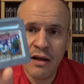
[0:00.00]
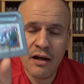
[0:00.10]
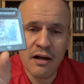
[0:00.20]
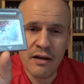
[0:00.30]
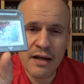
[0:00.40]

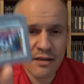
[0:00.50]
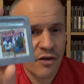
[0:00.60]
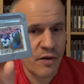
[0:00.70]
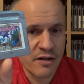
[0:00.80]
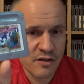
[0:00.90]
Not the
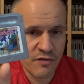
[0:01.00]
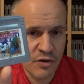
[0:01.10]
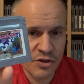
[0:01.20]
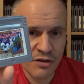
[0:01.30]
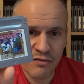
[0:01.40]
greatest
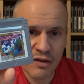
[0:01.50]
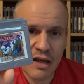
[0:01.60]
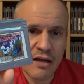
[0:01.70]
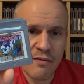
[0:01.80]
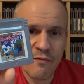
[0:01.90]
version of the
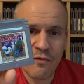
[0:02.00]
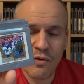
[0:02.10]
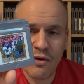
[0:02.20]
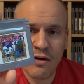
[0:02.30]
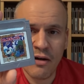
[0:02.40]
game
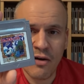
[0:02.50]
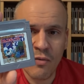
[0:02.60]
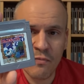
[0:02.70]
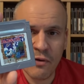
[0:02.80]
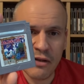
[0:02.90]
for a
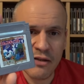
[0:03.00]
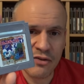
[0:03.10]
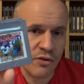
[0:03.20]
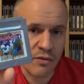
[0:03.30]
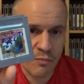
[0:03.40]
home
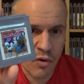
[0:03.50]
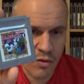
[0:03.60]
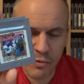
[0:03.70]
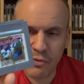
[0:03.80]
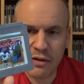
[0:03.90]
release or a
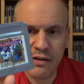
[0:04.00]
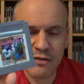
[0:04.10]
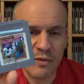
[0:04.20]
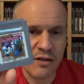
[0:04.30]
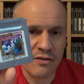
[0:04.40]
portable release
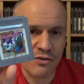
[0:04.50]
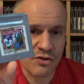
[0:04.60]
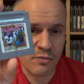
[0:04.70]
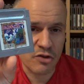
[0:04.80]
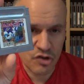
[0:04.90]
because there's
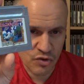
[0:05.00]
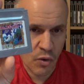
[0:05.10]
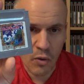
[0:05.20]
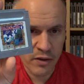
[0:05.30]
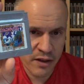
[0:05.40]
so much
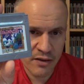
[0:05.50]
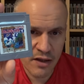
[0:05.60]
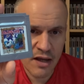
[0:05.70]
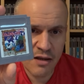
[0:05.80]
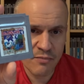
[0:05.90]
scrolling in the
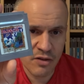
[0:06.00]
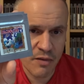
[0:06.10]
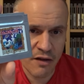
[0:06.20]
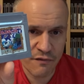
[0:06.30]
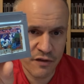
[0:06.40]
game to
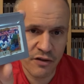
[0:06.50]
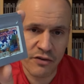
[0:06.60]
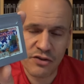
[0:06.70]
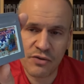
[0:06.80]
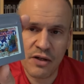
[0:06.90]
make it fit on
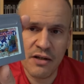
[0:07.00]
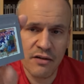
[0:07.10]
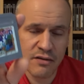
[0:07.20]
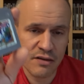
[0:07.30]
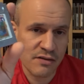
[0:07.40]
the
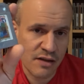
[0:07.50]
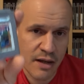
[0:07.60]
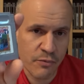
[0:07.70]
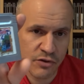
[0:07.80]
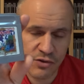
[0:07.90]
screen since the
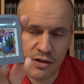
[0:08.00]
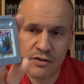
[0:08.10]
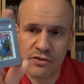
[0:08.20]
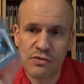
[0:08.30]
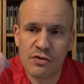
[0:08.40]
Game Boy screen
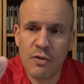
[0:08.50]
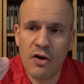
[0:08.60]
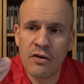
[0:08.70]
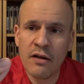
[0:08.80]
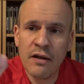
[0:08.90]
is so
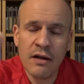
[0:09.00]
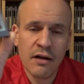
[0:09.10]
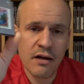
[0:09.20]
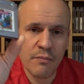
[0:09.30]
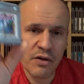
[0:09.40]
small,
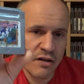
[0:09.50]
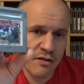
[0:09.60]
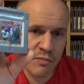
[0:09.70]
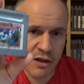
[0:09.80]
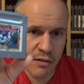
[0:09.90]
but it
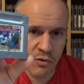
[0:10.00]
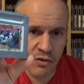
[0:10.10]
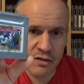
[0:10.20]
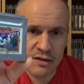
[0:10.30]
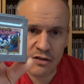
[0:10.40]
is
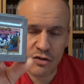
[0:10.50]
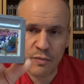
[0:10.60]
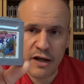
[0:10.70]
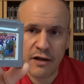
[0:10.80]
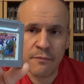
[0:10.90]
playable. It's not too
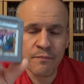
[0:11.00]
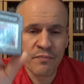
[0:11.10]
bad.